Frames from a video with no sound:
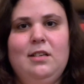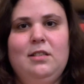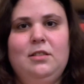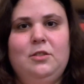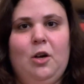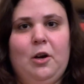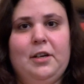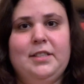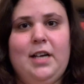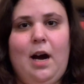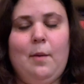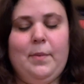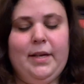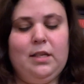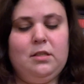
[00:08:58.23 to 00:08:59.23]
dark
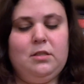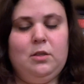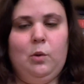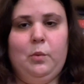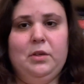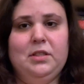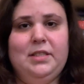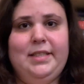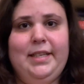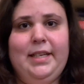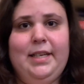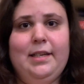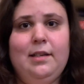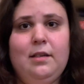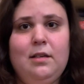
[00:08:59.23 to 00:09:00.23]
topics, so we'll
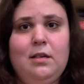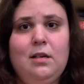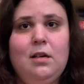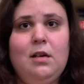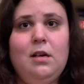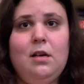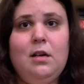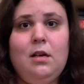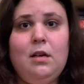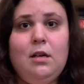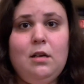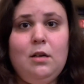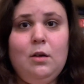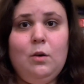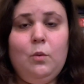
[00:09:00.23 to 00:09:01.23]
see
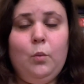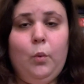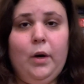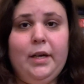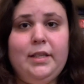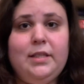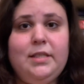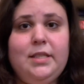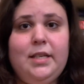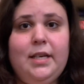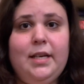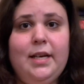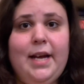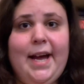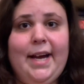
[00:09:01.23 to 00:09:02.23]
what
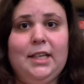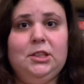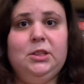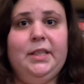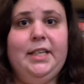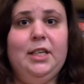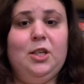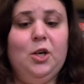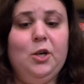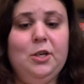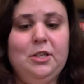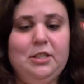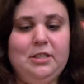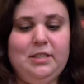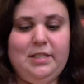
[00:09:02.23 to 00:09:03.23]
actually
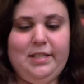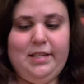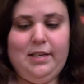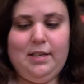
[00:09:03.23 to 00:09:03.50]
occurs.